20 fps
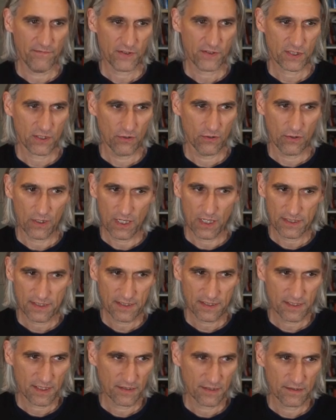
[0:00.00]
So I
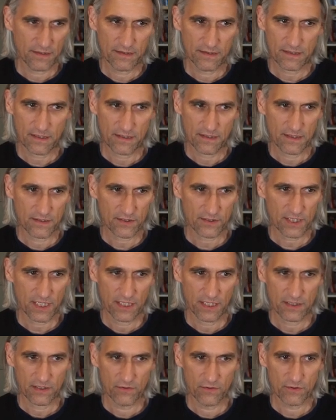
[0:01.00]
still can't
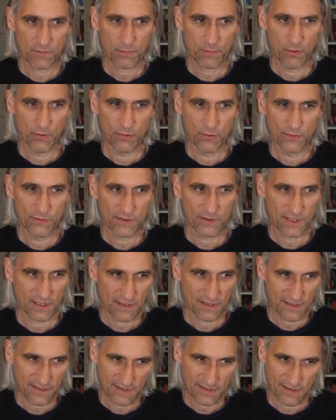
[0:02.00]
take those pawns.
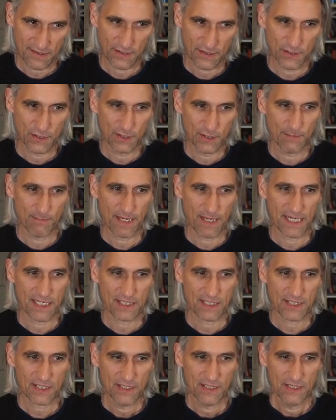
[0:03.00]
It's still
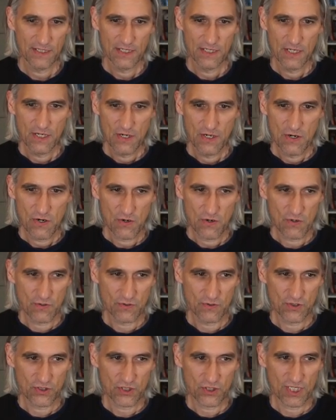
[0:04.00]
mate
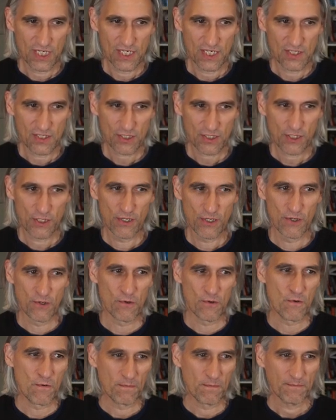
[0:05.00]
on
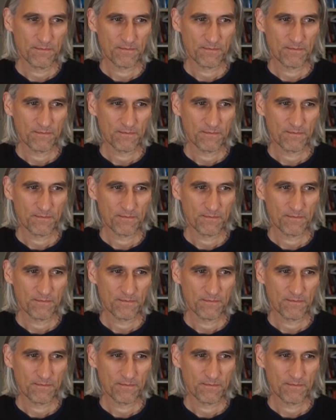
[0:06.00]
g2.